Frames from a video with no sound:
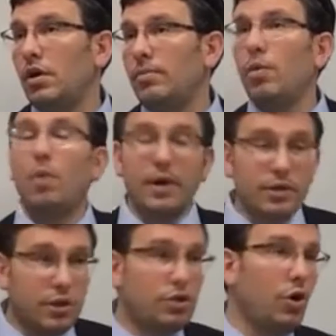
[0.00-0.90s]
But one is
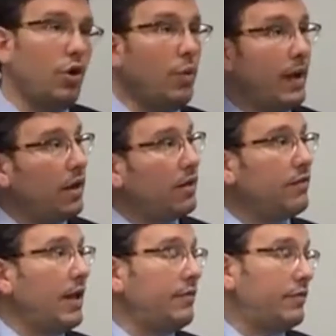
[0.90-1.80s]
a Torah way to live
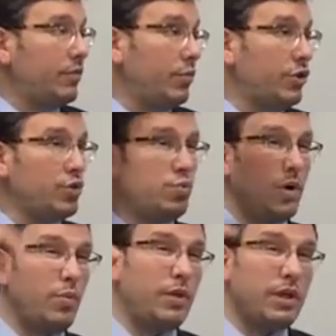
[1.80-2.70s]
life, which is where
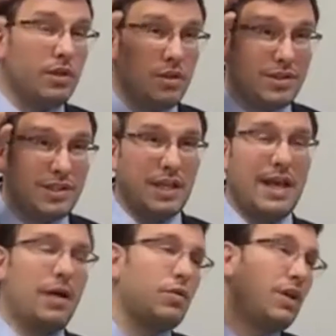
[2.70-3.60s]
we seek
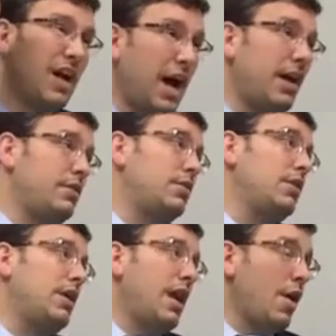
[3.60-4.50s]
out God
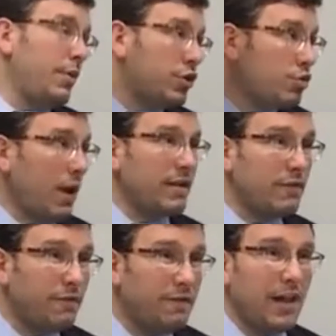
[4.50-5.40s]
and we try to
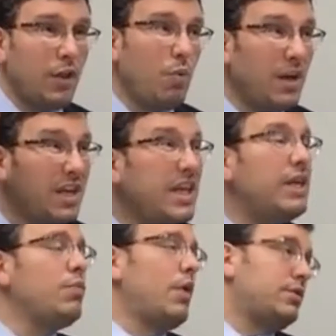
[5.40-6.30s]
follow what He
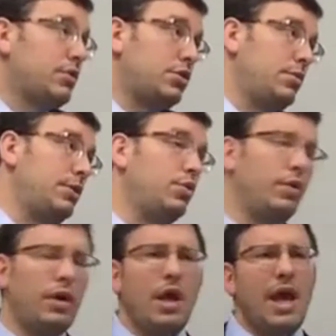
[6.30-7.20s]
wants us to be
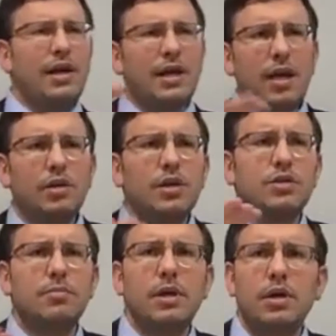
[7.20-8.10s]
doing. And again, it
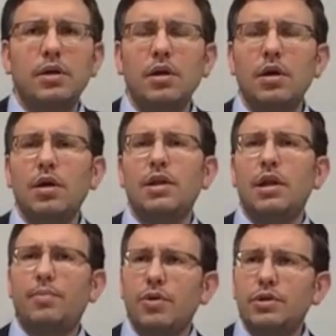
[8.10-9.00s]
doesn't mean that a
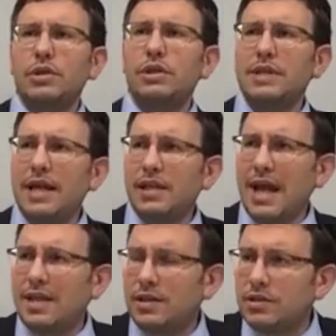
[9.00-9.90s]
person is
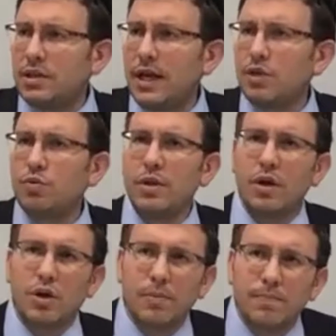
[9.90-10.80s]
at the stage where they're
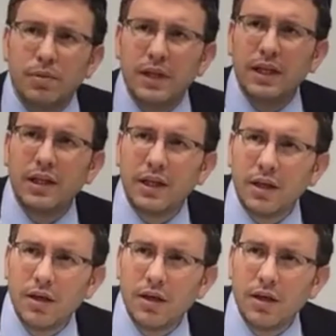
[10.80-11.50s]
completely,